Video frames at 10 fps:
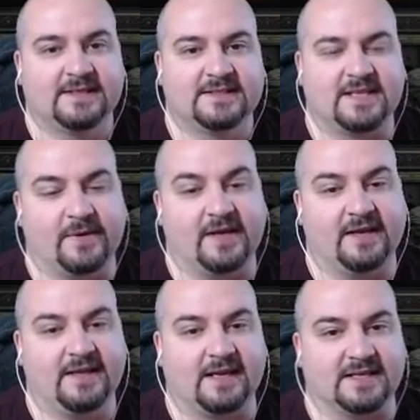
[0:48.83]
So
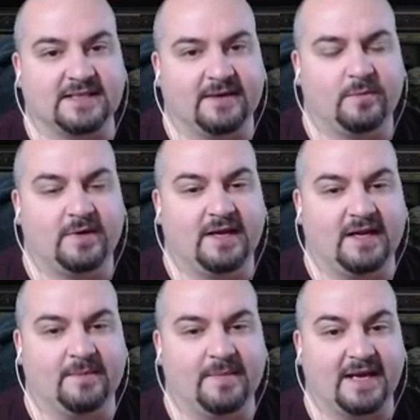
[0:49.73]
yeah guys, so
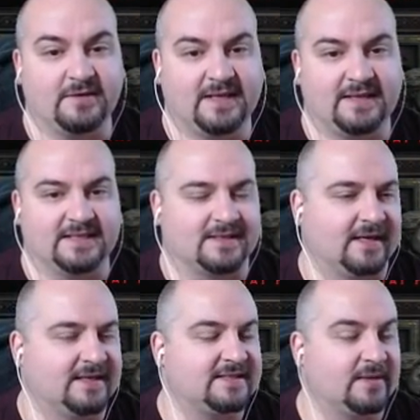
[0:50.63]
how do you get this?
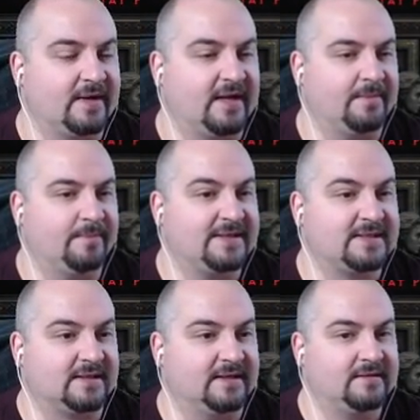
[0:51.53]
Okay, so
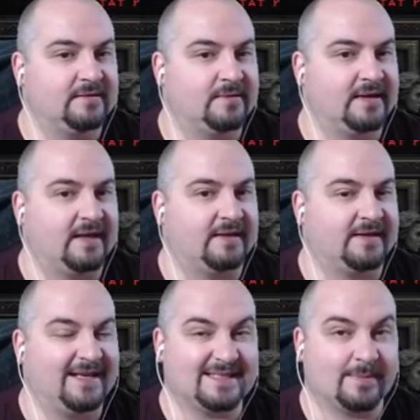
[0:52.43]
basically you there
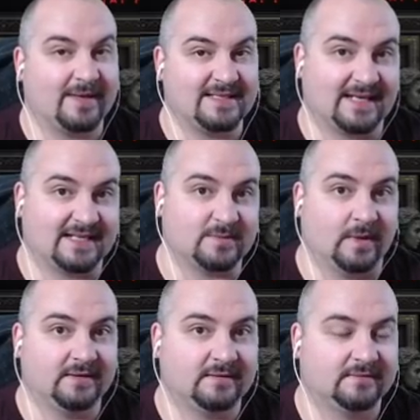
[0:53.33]
is a place in Act
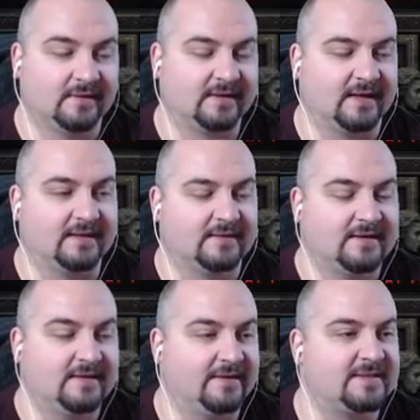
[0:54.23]
1, okay,
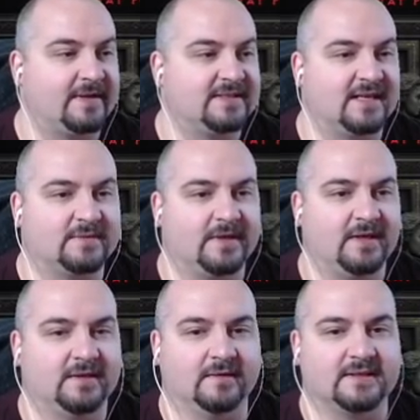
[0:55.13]
there is a place in Act 1 you
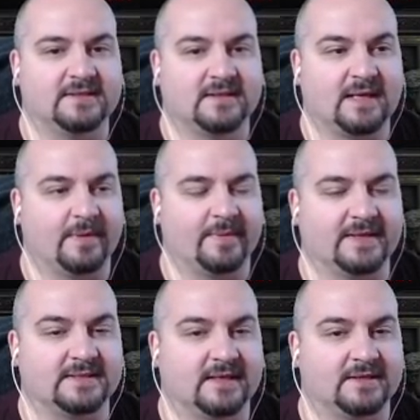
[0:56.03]
can do this, a couple of
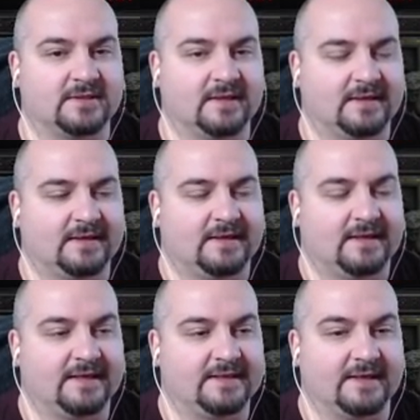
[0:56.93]
places actually,
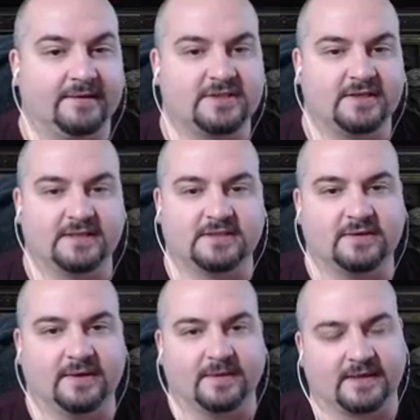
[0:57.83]
and I'll show you how to
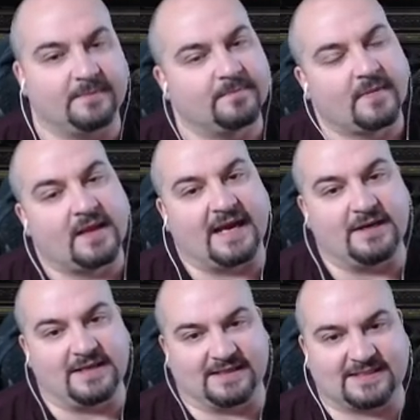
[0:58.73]
do it. Okay, how
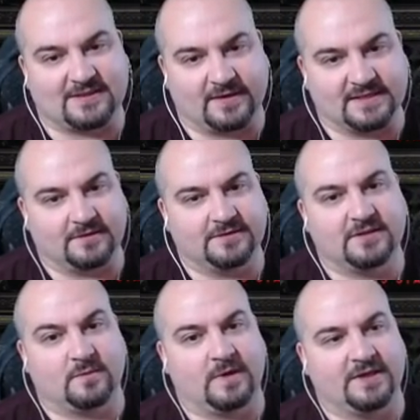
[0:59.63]
do you get the sockets onto
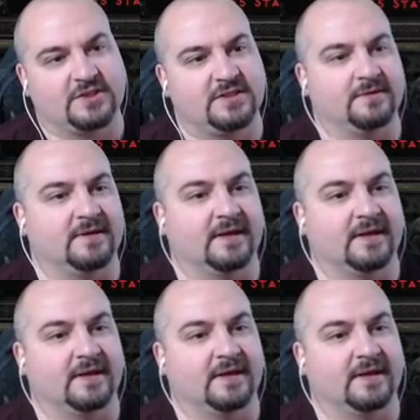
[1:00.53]
the white shield?